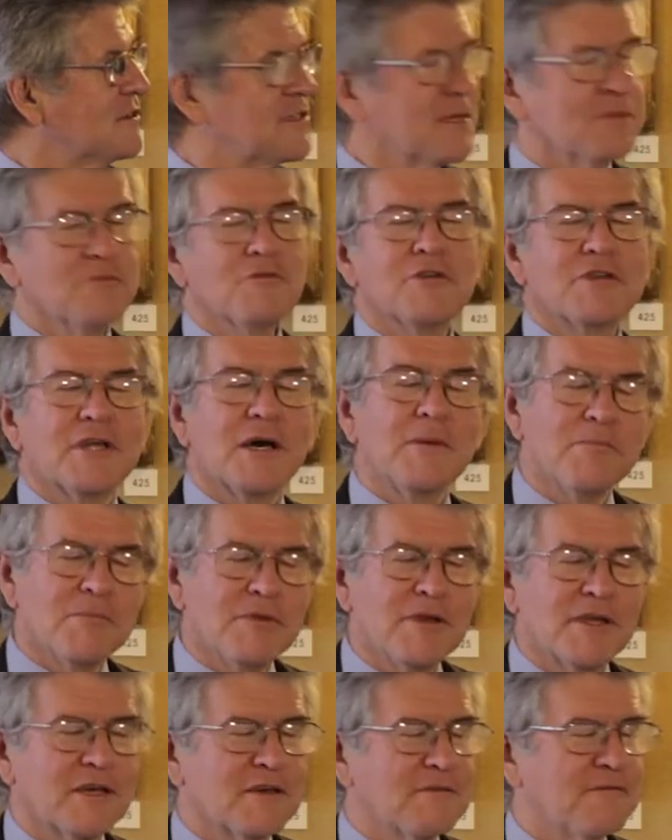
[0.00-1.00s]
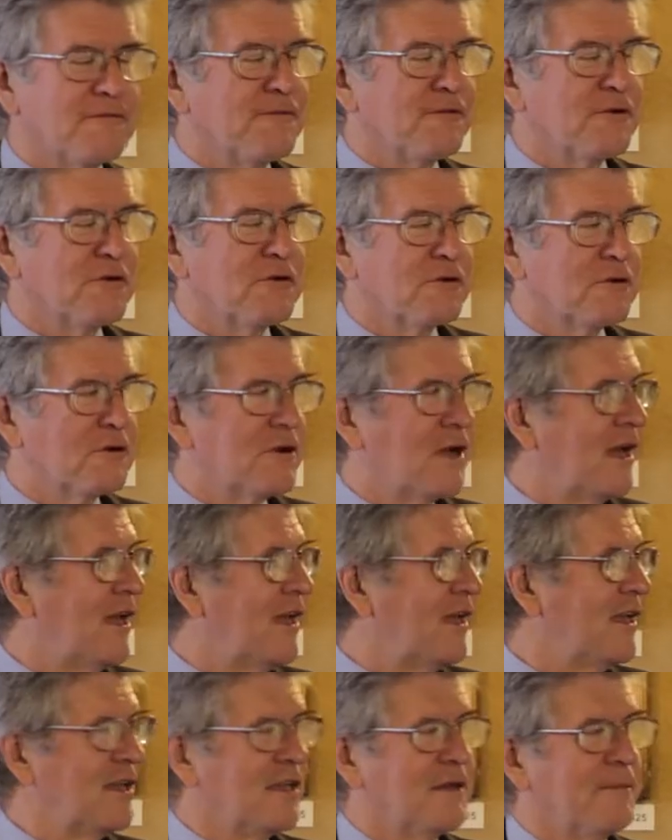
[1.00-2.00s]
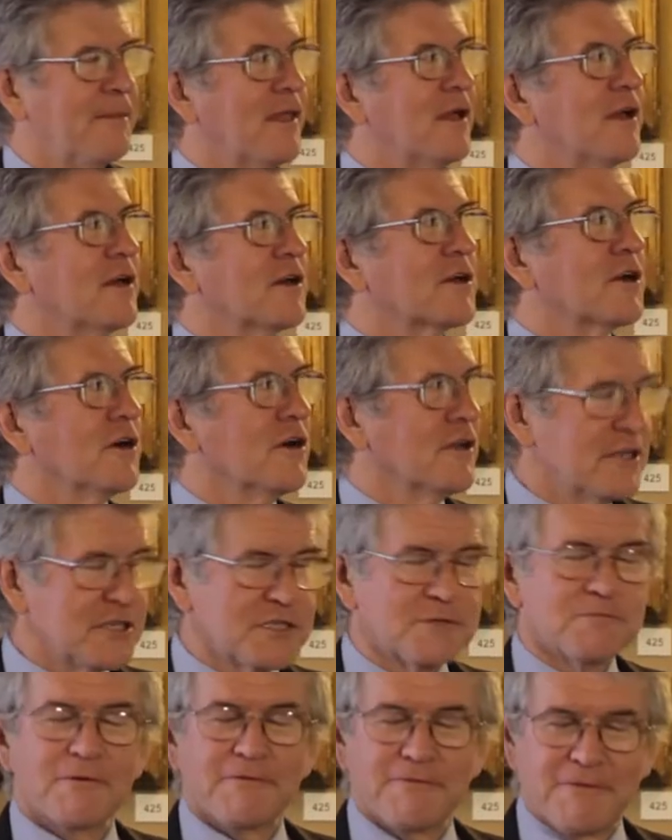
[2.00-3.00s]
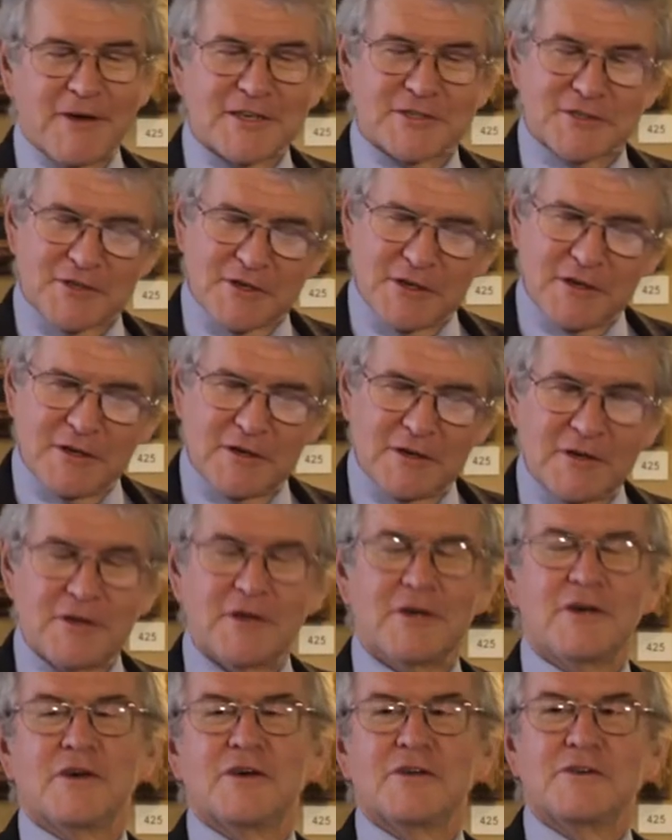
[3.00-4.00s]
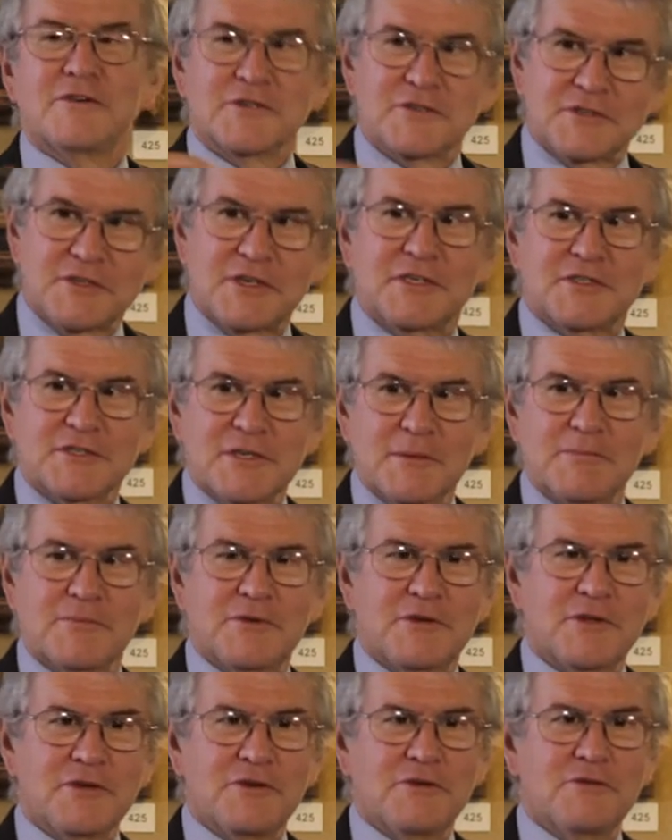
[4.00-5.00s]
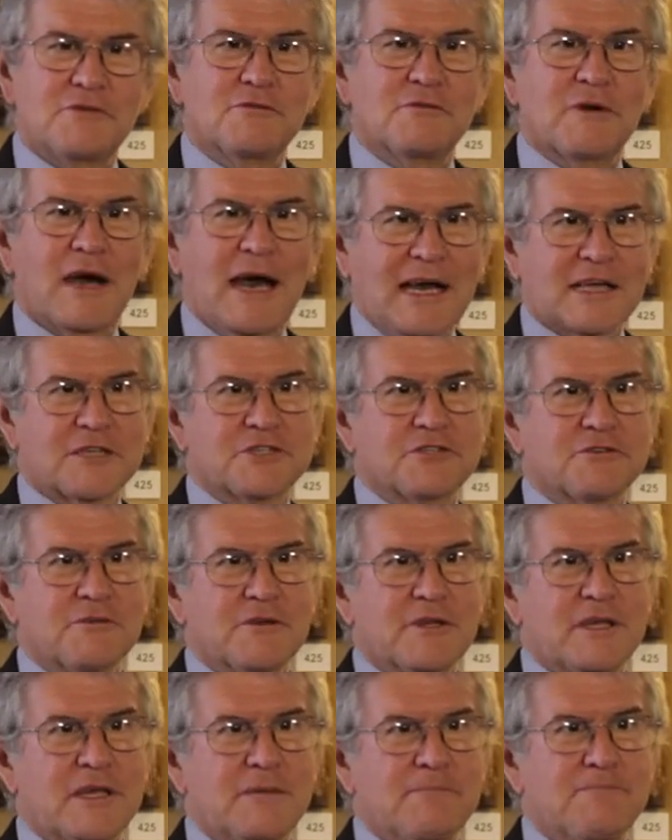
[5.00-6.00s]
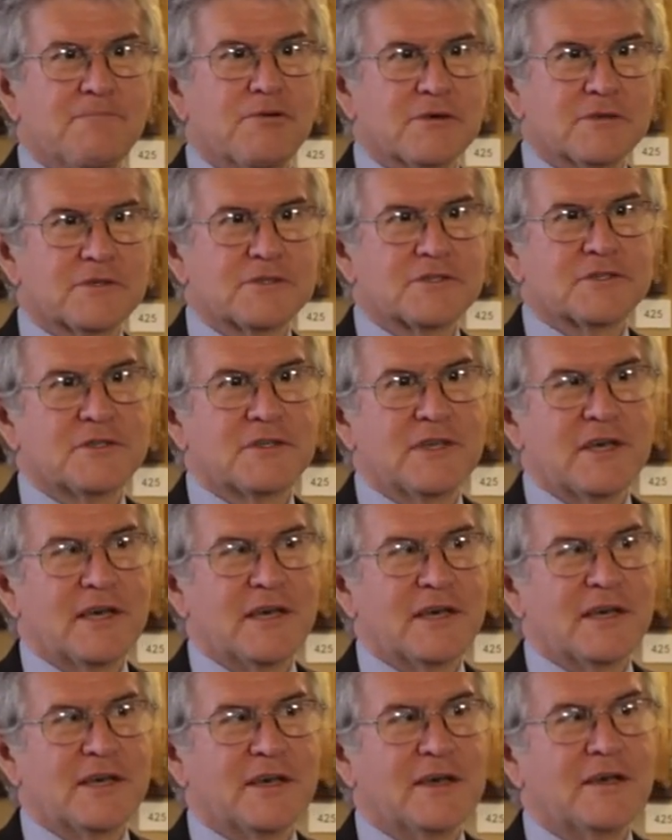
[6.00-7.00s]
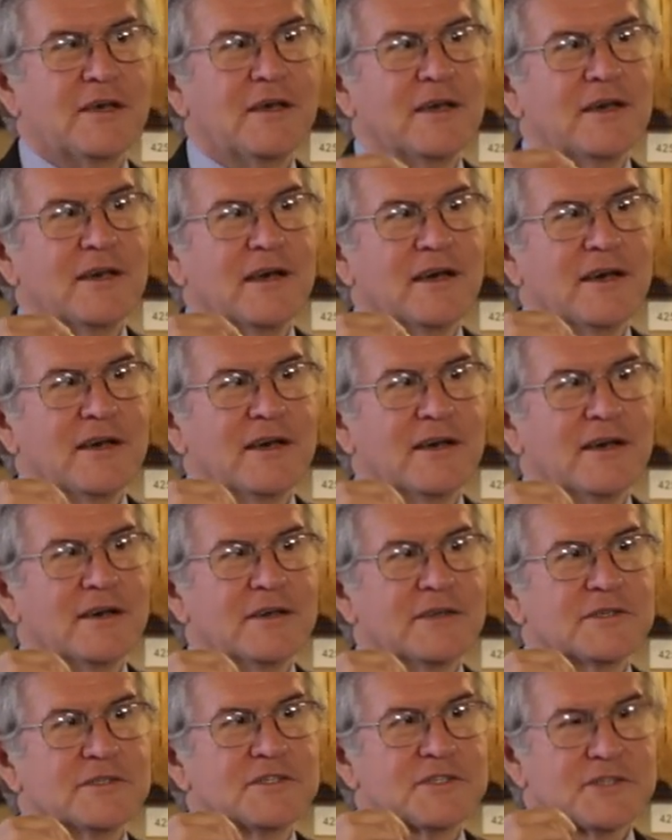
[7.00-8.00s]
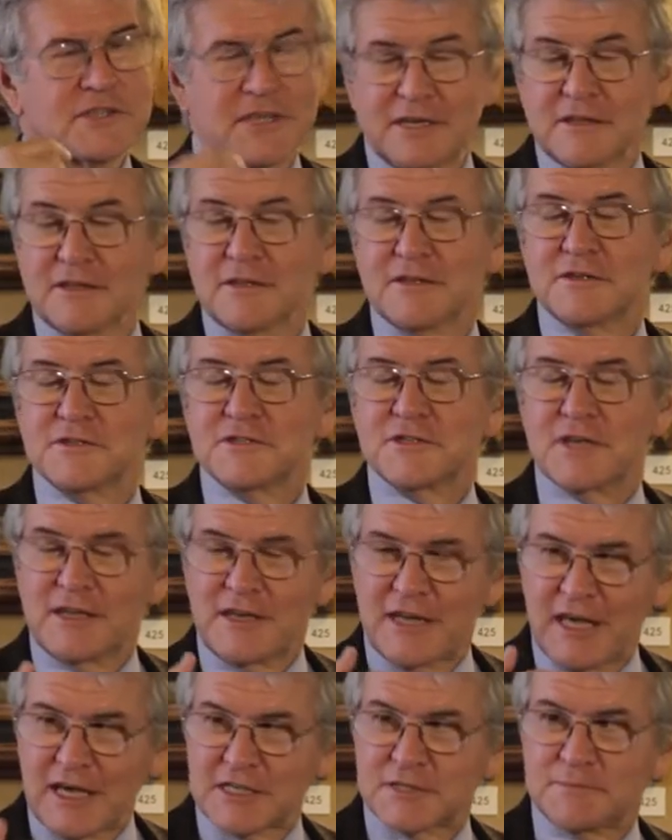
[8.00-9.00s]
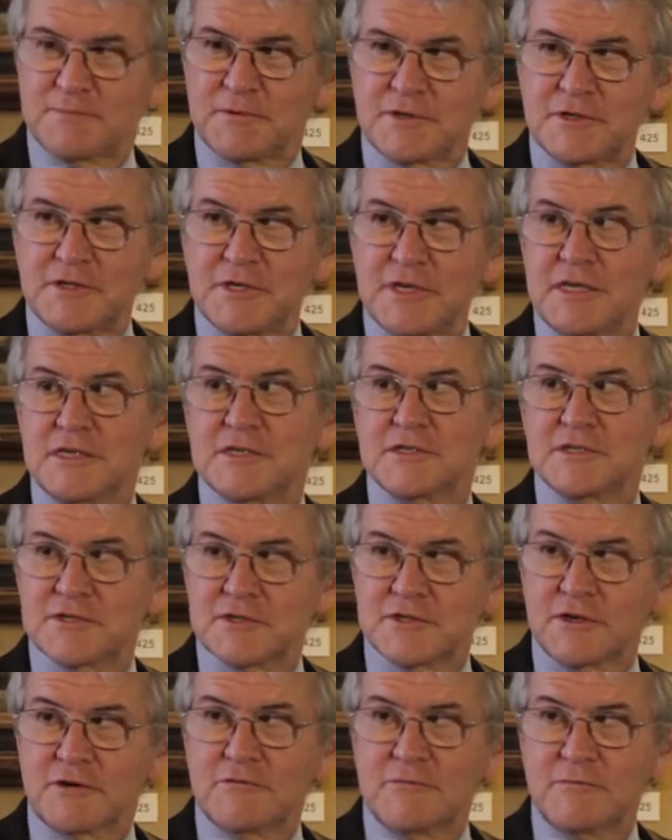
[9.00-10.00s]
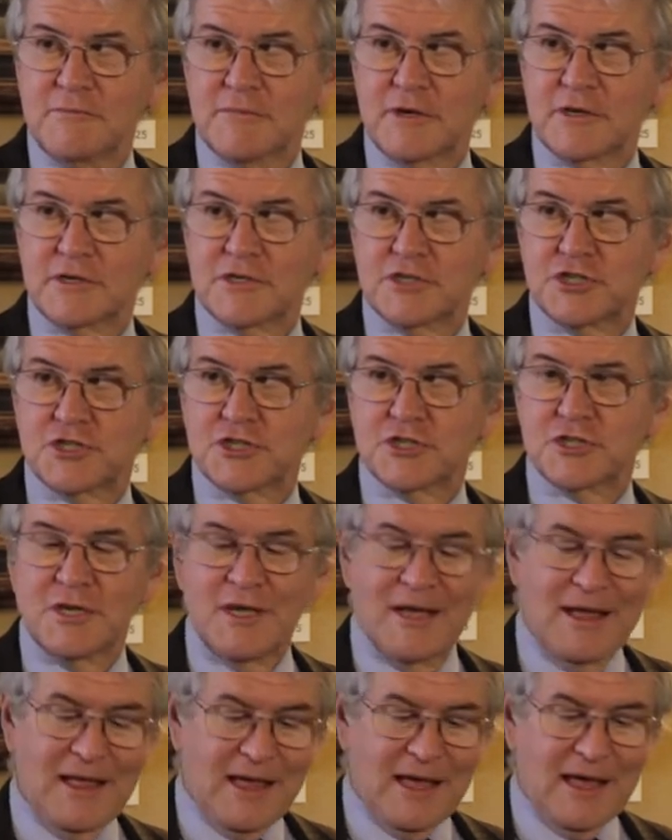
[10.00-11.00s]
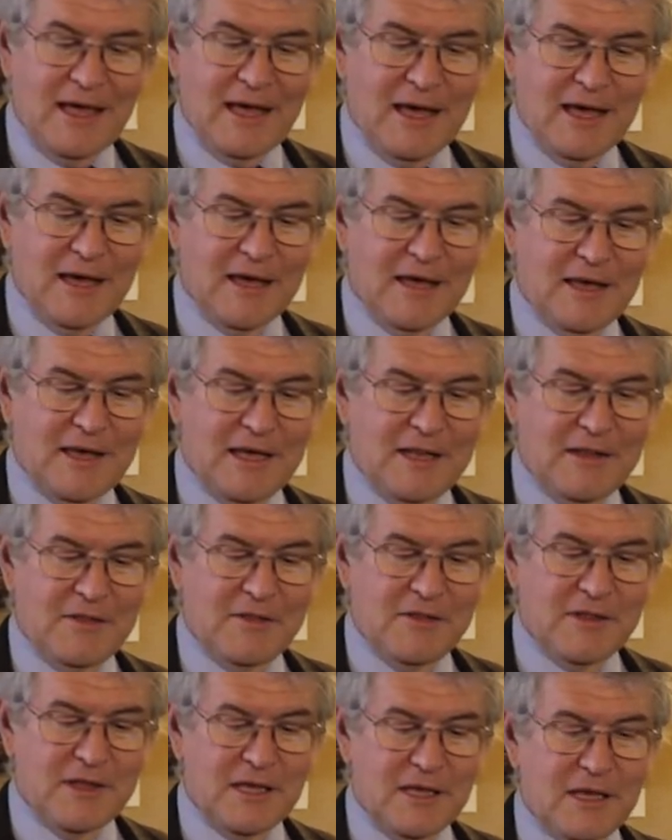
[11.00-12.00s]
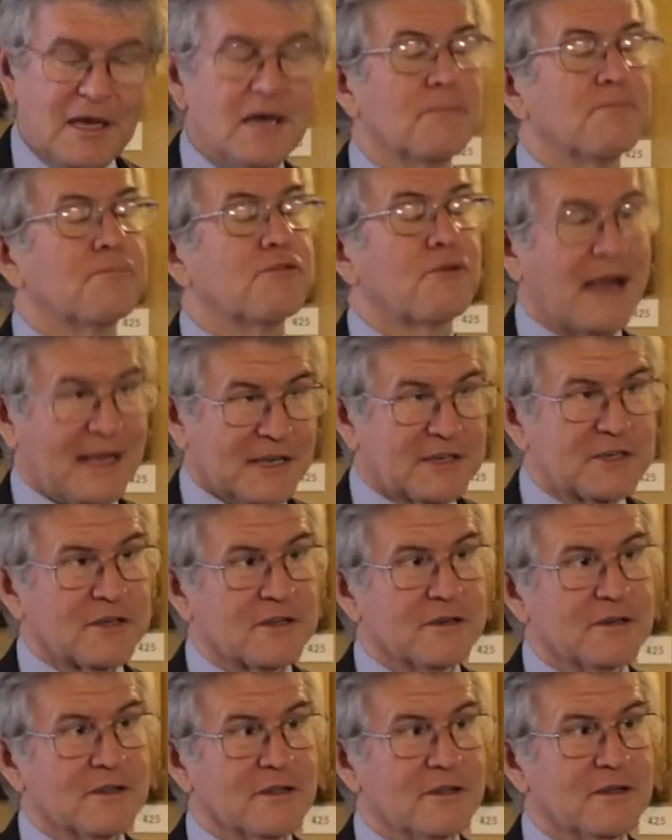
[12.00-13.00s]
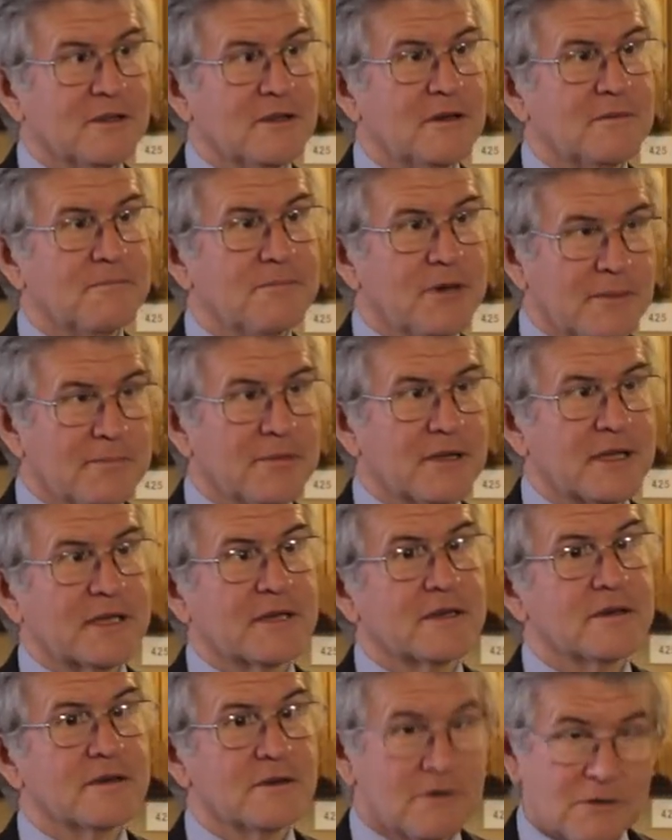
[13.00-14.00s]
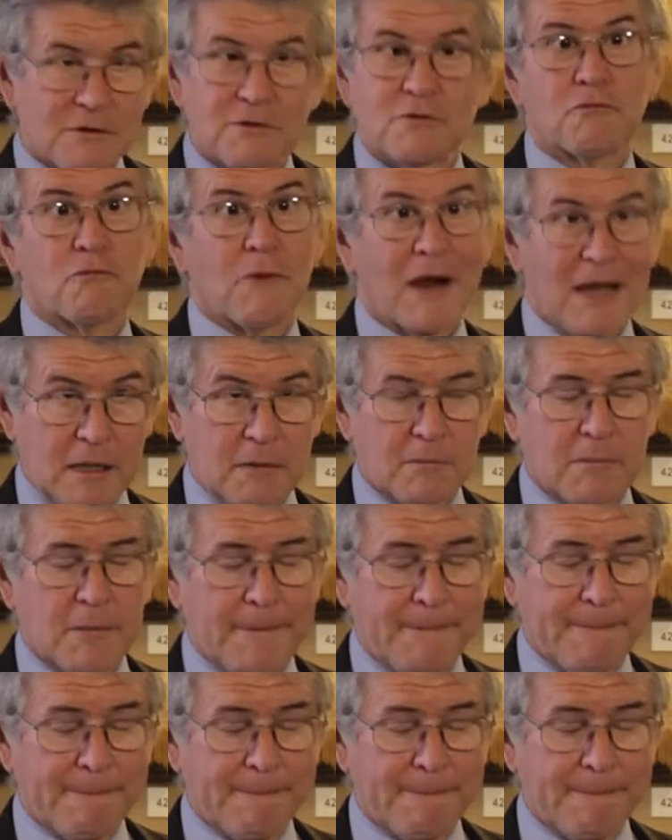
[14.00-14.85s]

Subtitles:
somewhat humbling for a college professor to see somebody who actually puts their skills and expertise so much in the practical public realm.